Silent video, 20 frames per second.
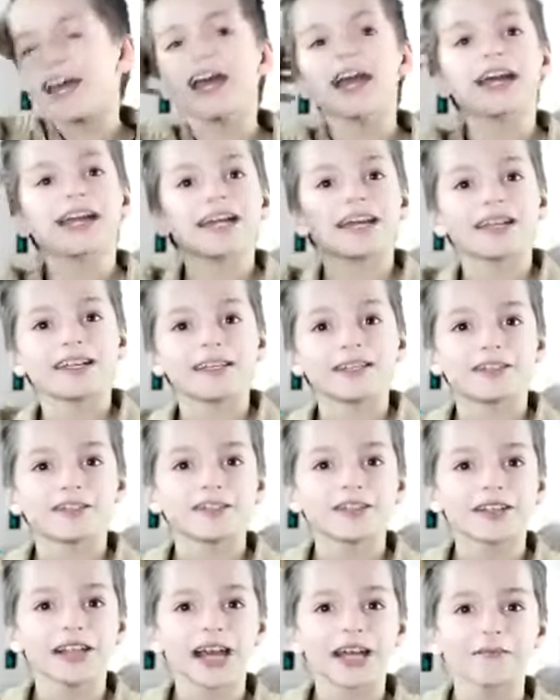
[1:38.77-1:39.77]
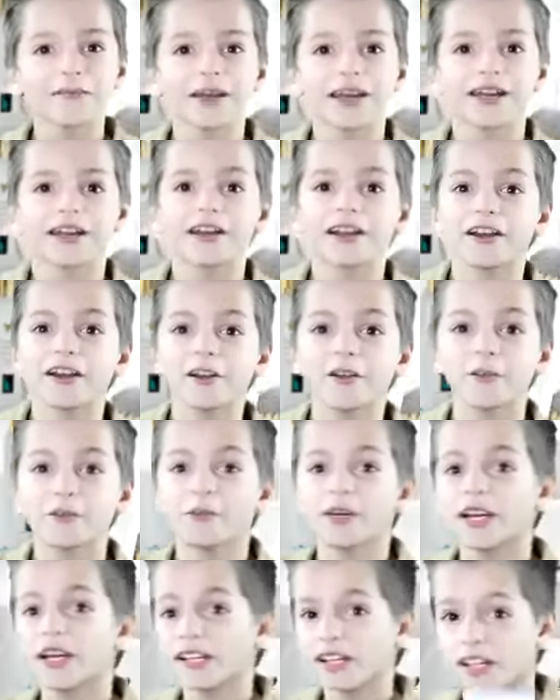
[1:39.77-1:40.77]
Hey, do you like my hair?
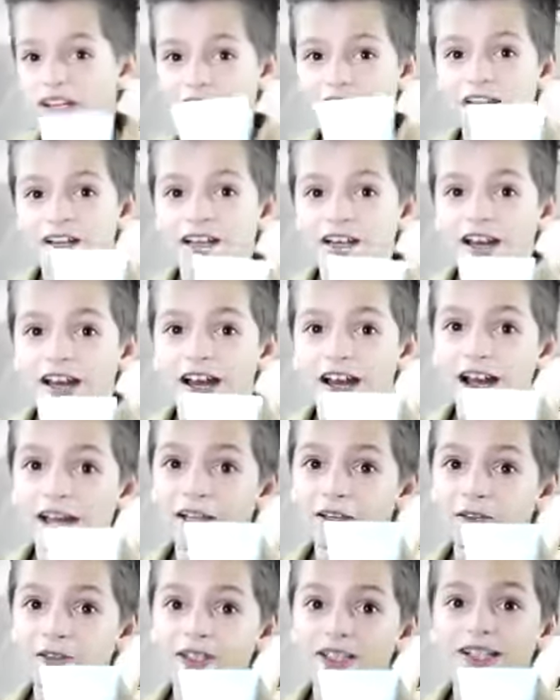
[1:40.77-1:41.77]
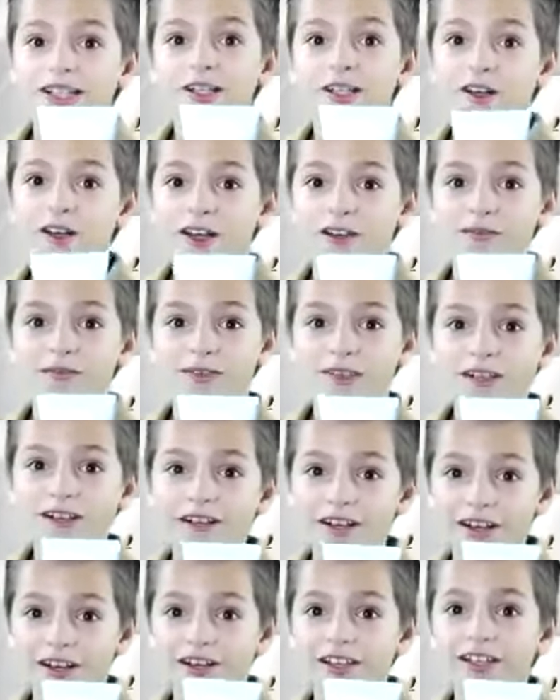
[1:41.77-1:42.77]
Well, I use aloe
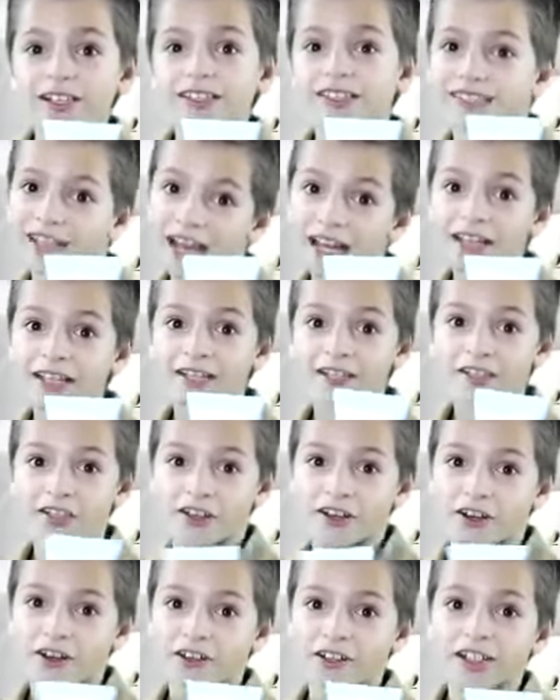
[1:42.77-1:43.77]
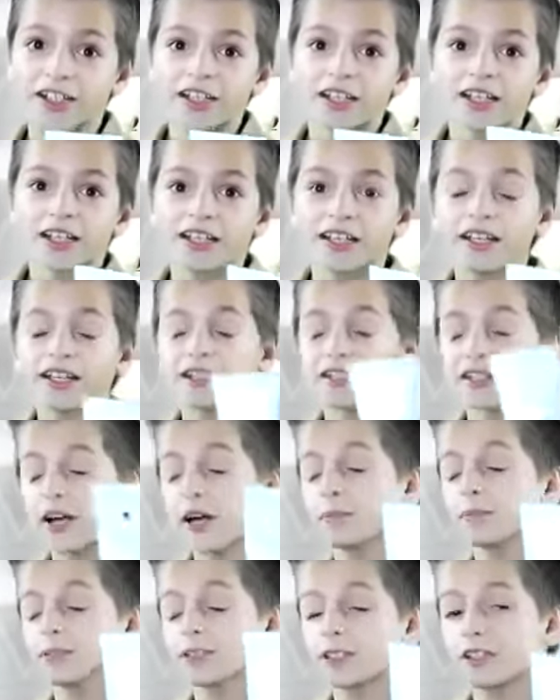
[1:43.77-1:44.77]
vera styling gel. It
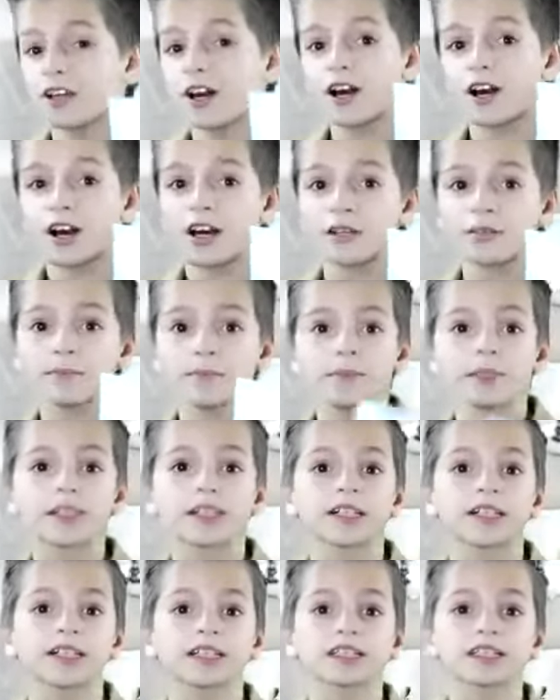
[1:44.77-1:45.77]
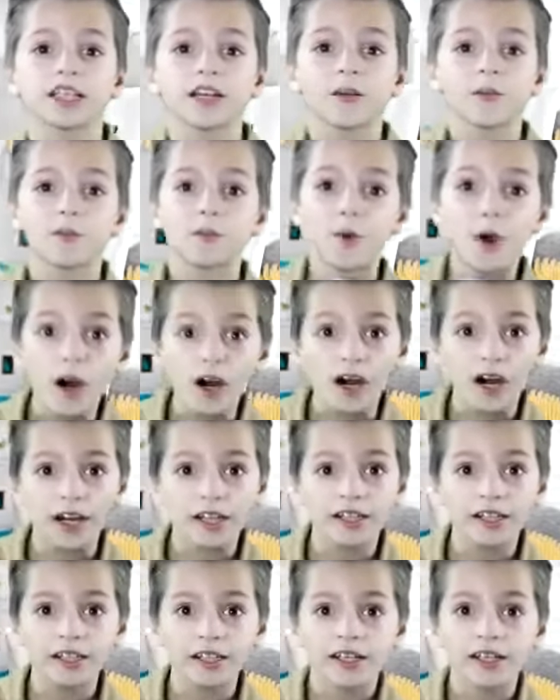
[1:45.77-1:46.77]
helps a lot because
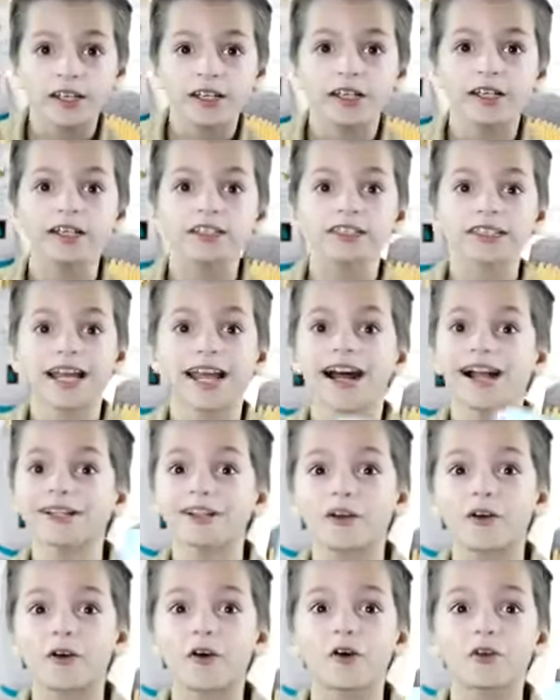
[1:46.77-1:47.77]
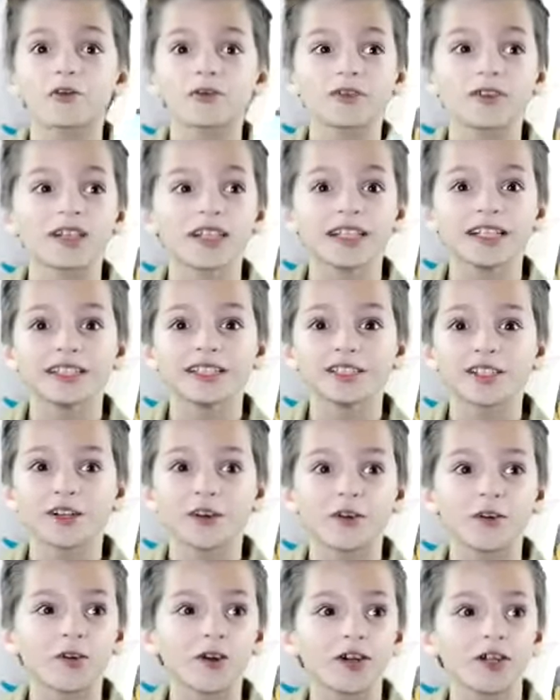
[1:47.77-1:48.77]
one, it's alcohol free,
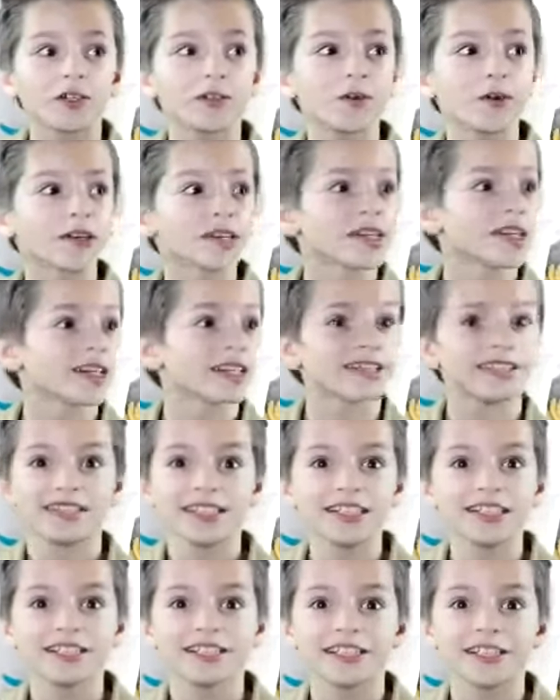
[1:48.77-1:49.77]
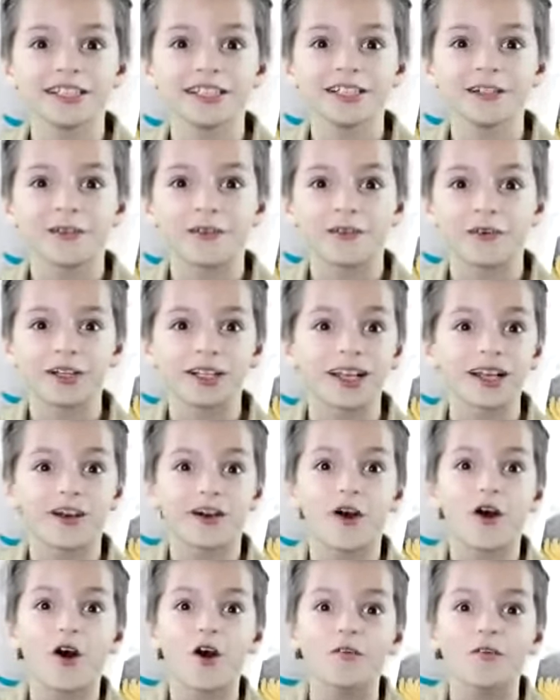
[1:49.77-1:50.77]
so you won't get dizzy or
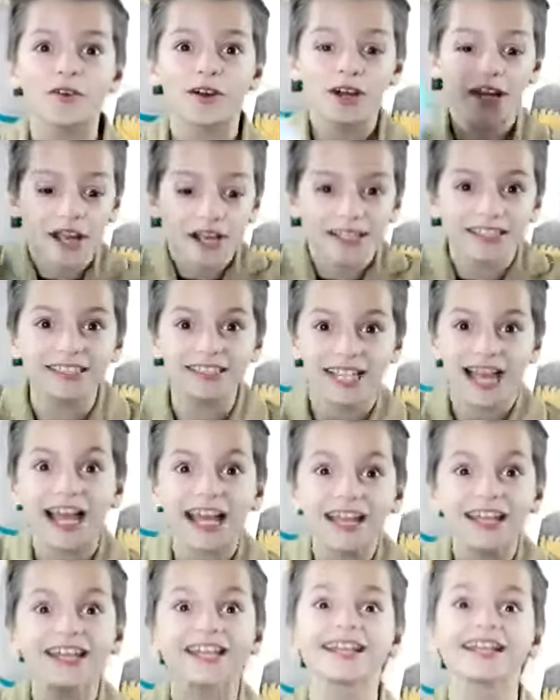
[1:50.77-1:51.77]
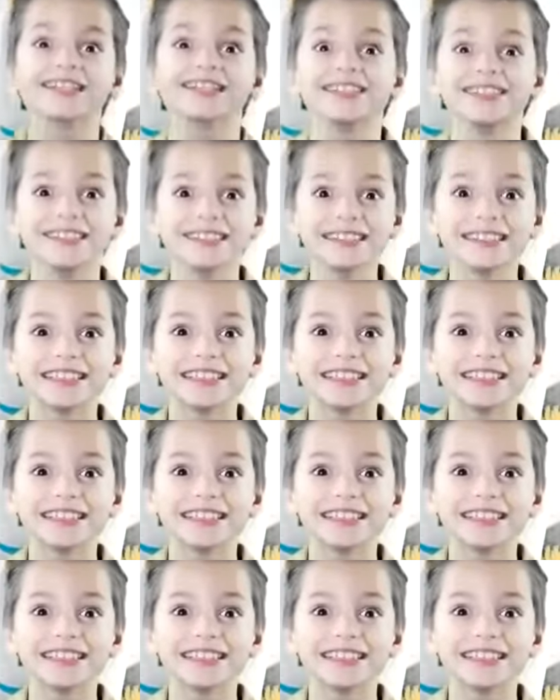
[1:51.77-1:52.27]
get overexcited.